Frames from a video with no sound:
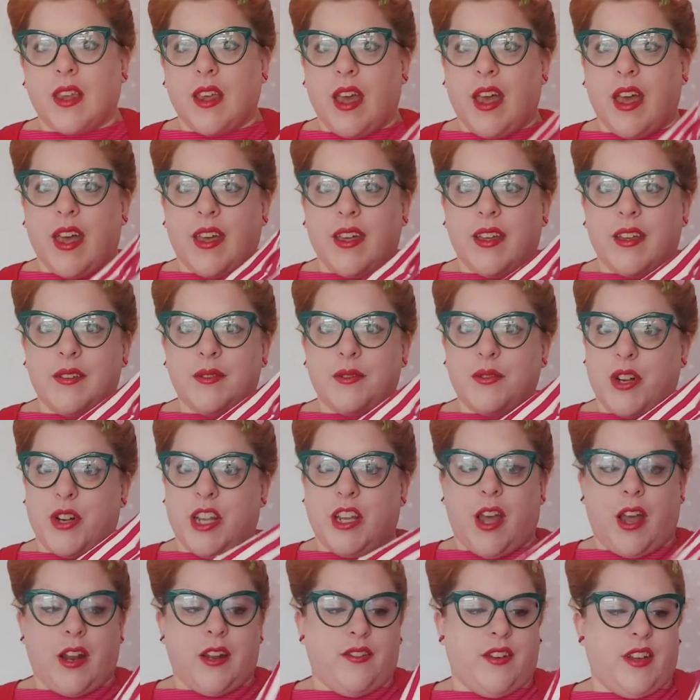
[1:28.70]
It was really
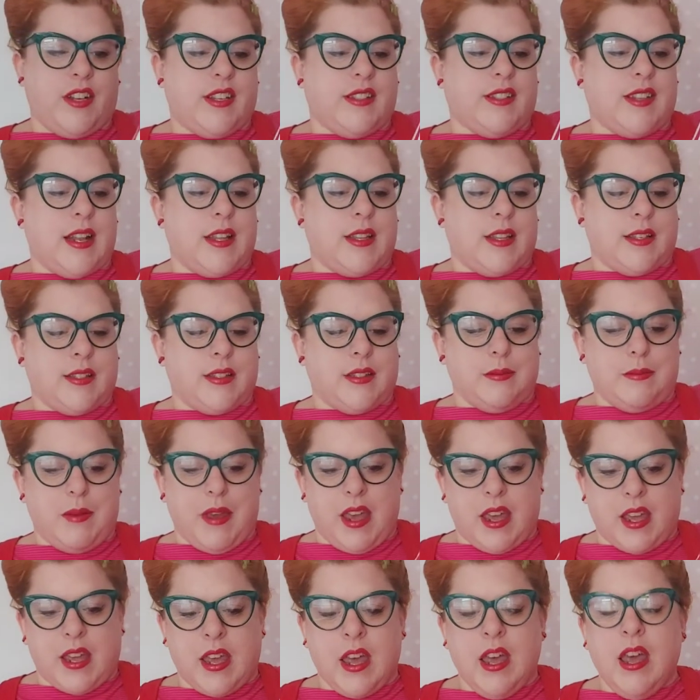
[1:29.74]
kind of her to send this to
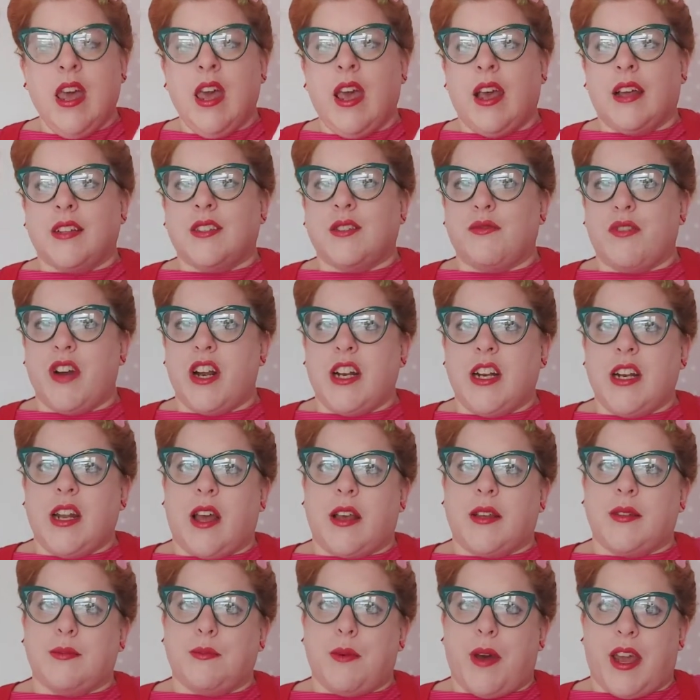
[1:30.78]
me. It's a really
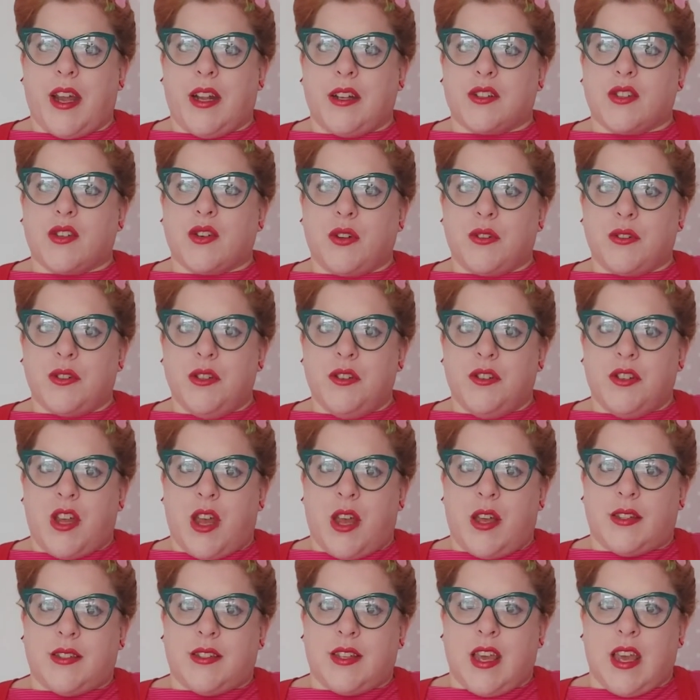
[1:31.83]
nice weight cotton
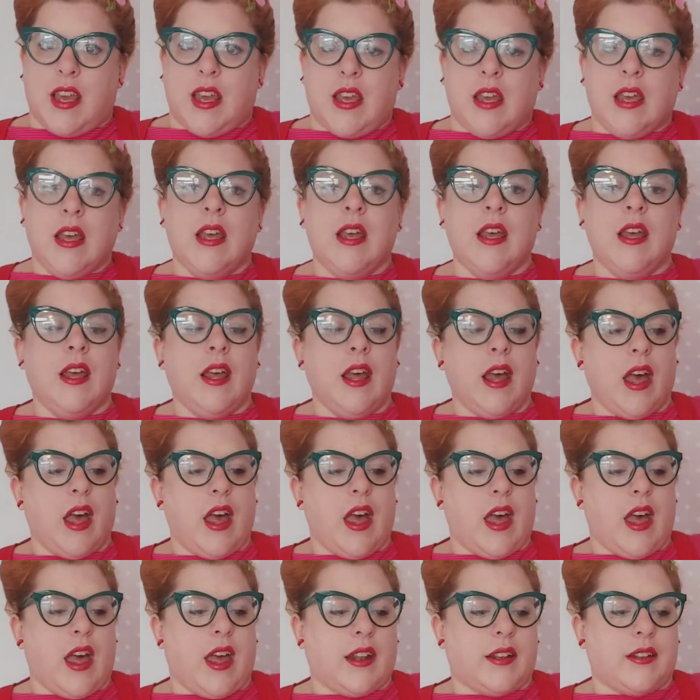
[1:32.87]
jersey
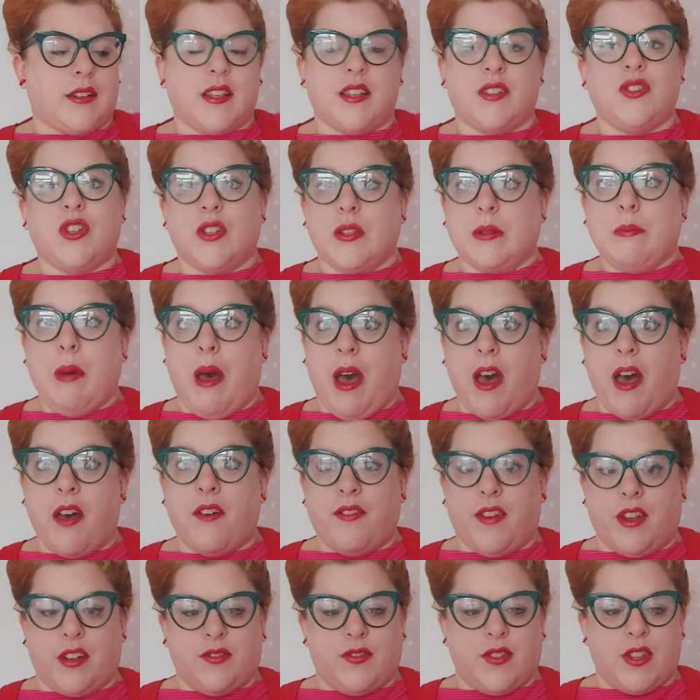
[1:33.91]
and it's just
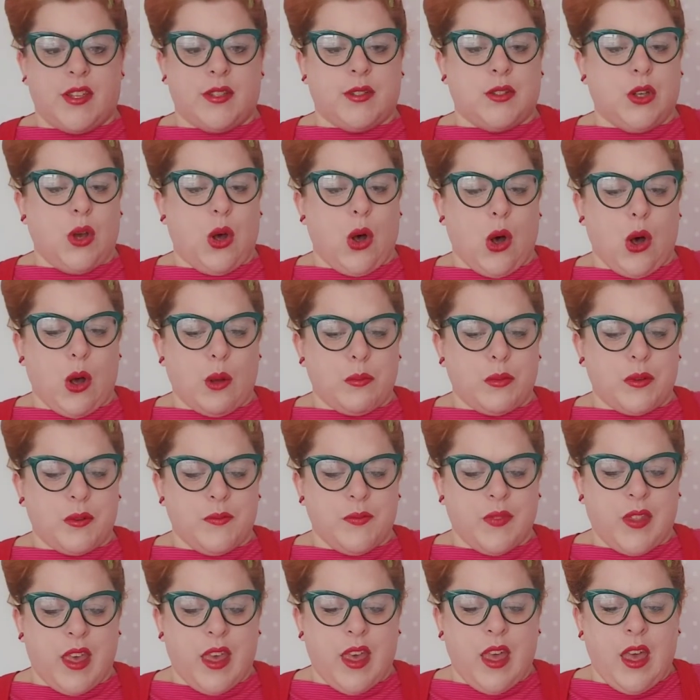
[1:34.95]
perfect for this top.
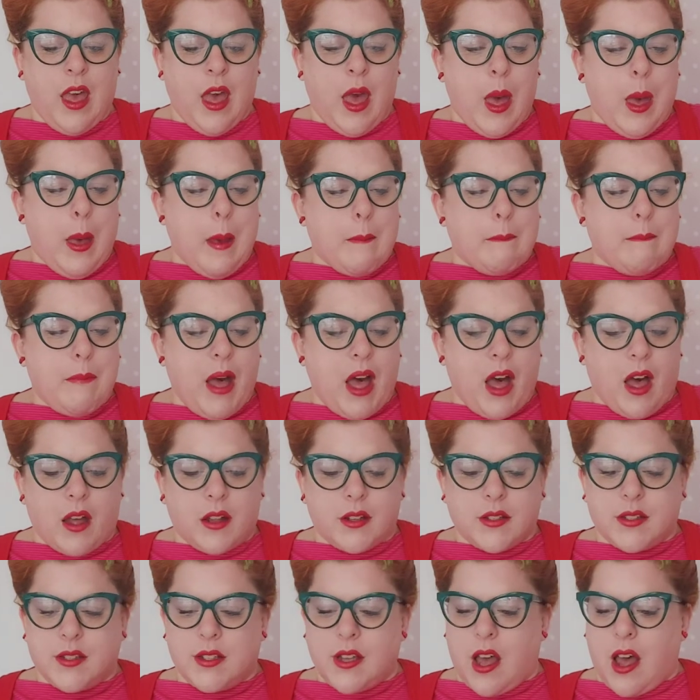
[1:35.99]

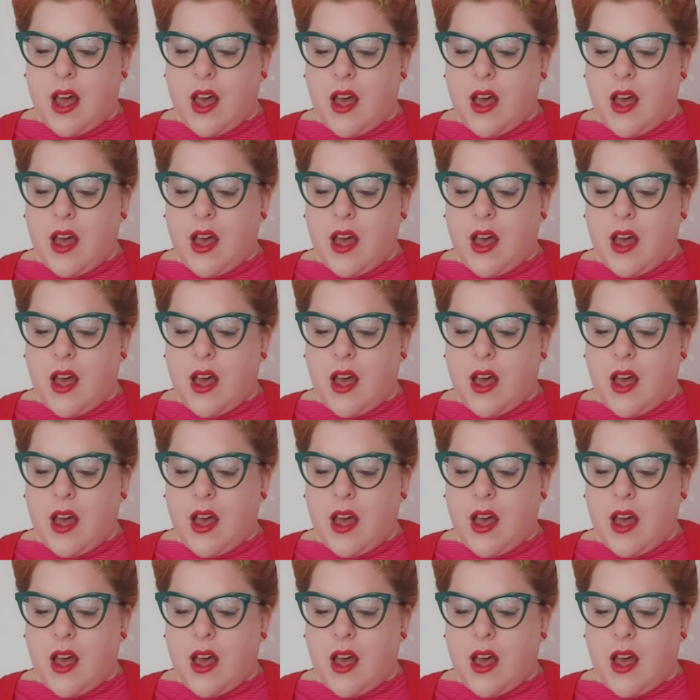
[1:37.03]
But